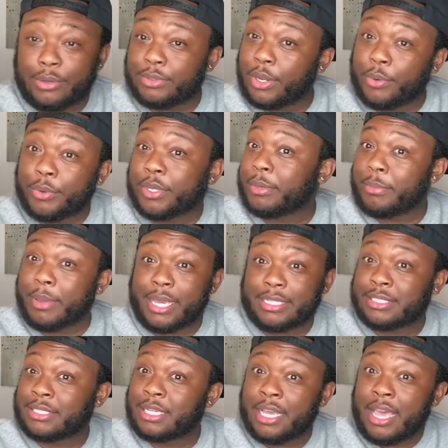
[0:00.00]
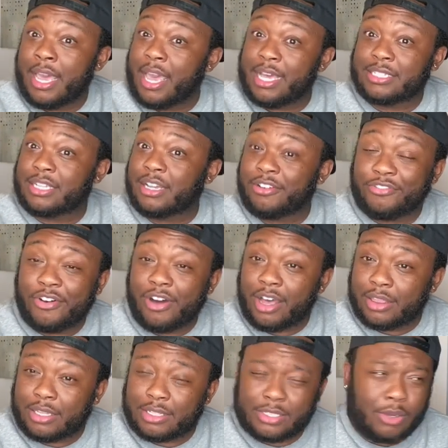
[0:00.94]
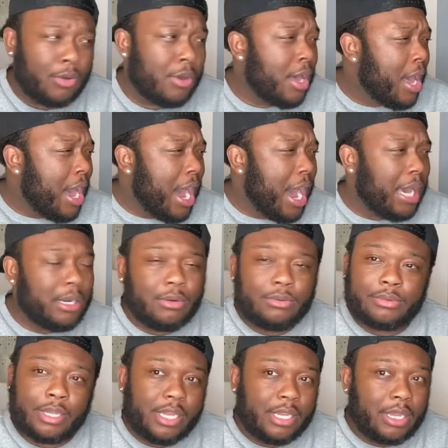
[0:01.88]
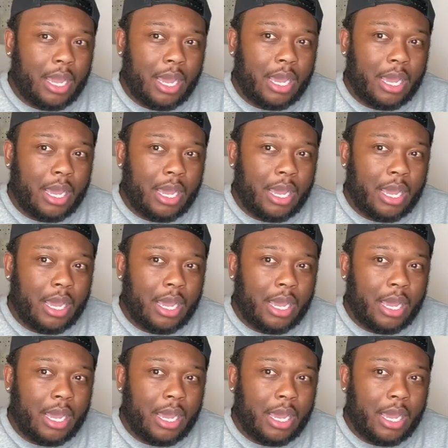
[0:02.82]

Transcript: know him as her father. So, I don't think,